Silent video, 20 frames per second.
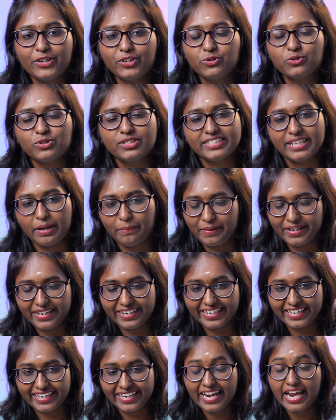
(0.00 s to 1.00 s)
two,
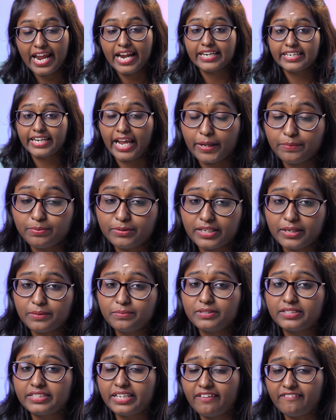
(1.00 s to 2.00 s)
stability.
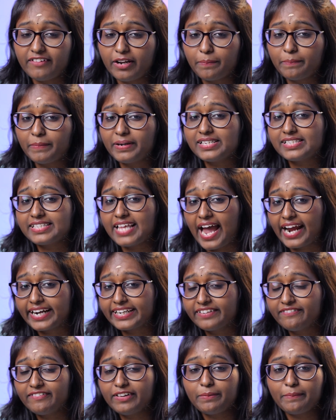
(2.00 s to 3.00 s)
TypeScript's development is
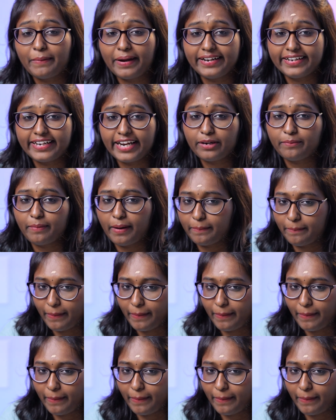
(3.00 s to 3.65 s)
actively maintained by